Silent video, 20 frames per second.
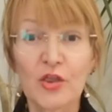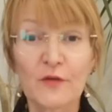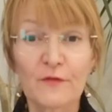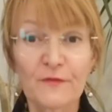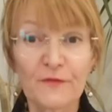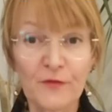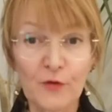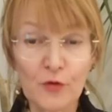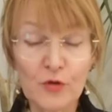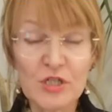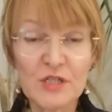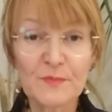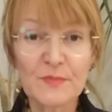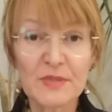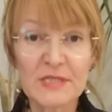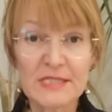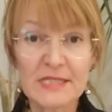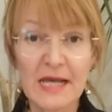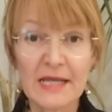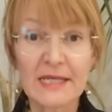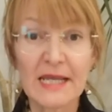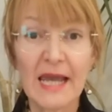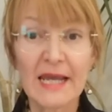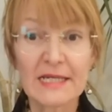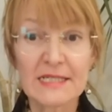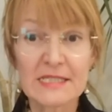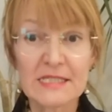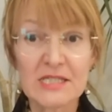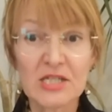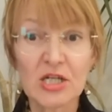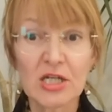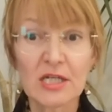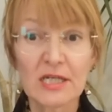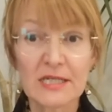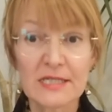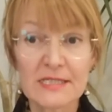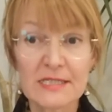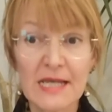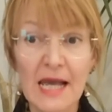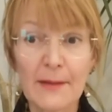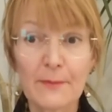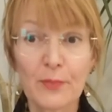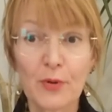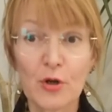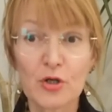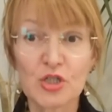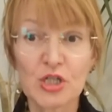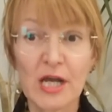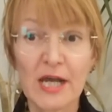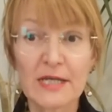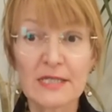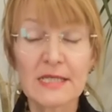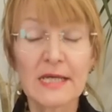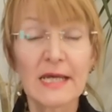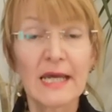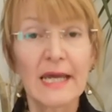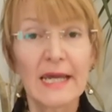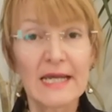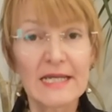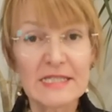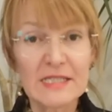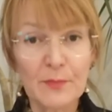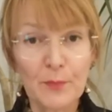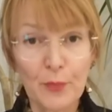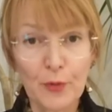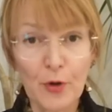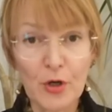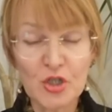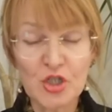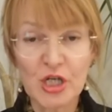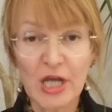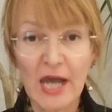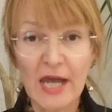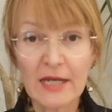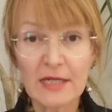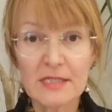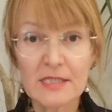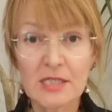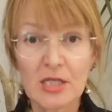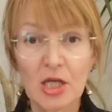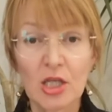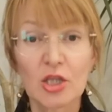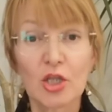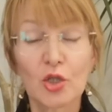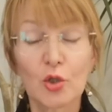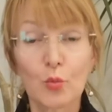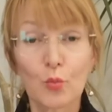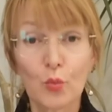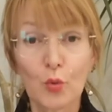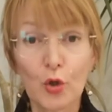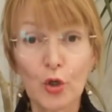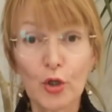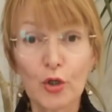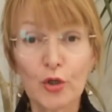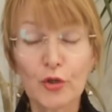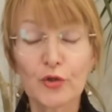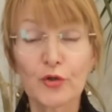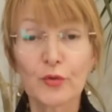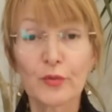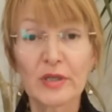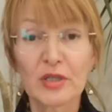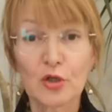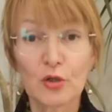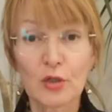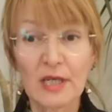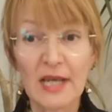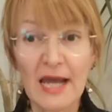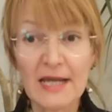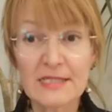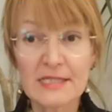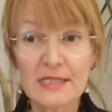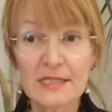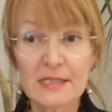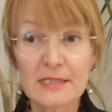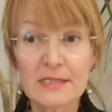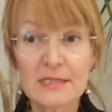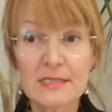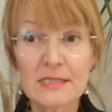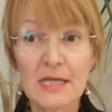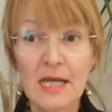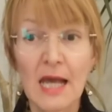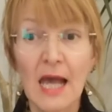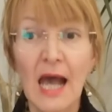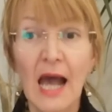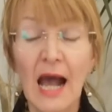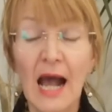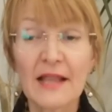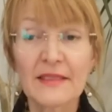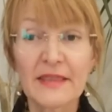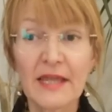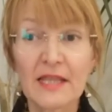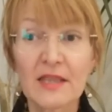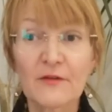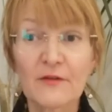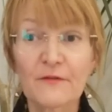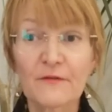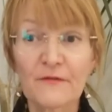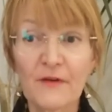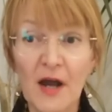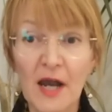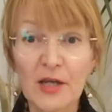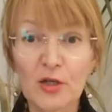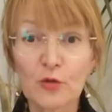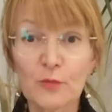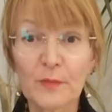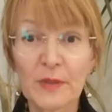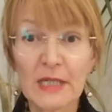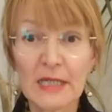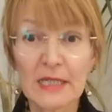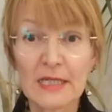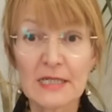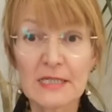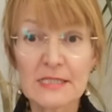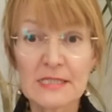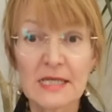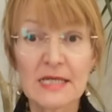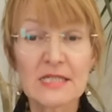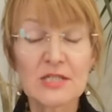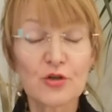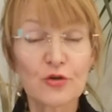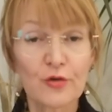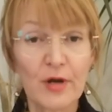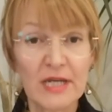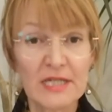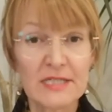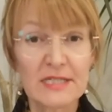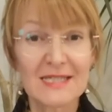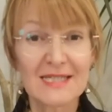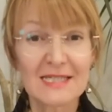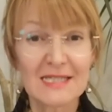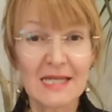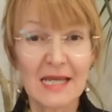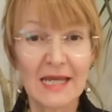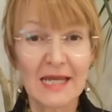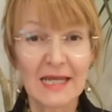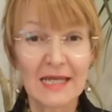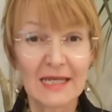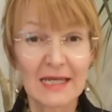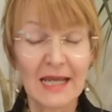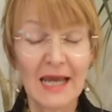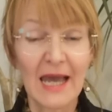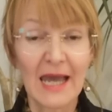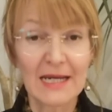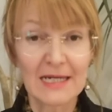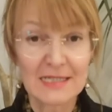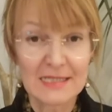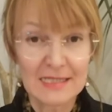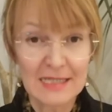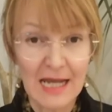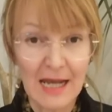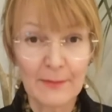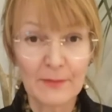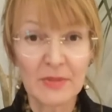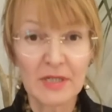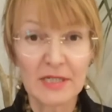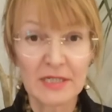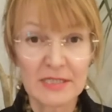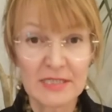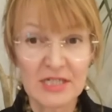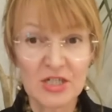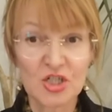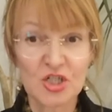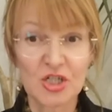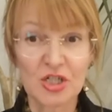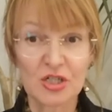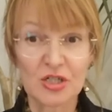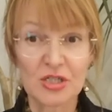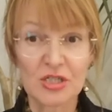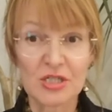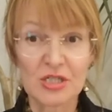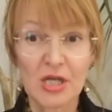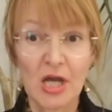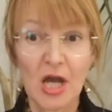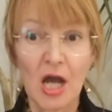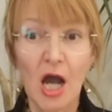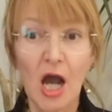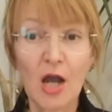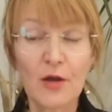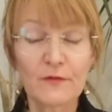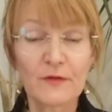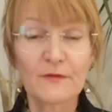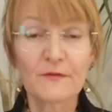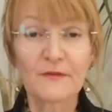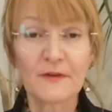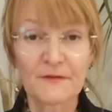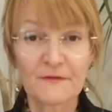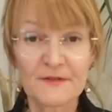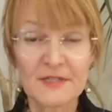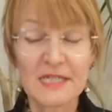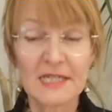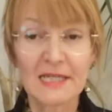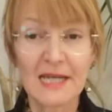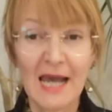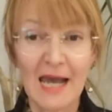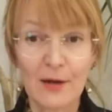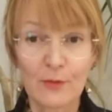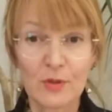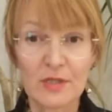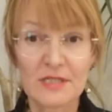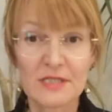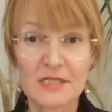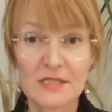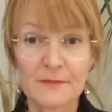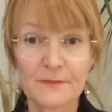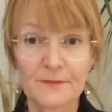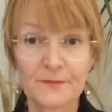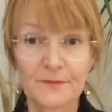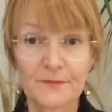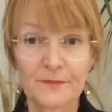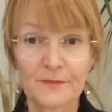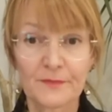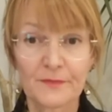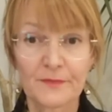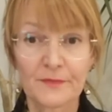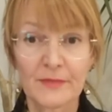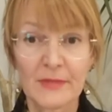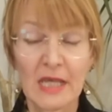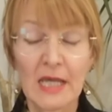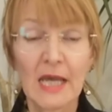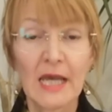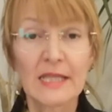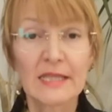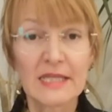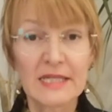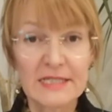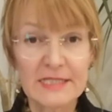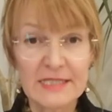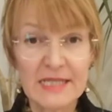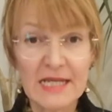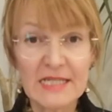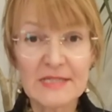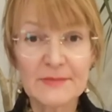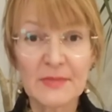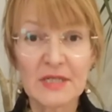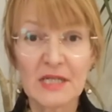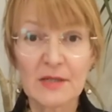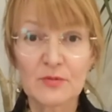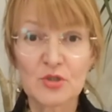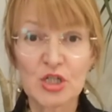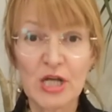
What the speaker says: The 40% externally set project is a project that you work through in your lessons, and then the final piece is created in exam conditions over 15 hours. The assessment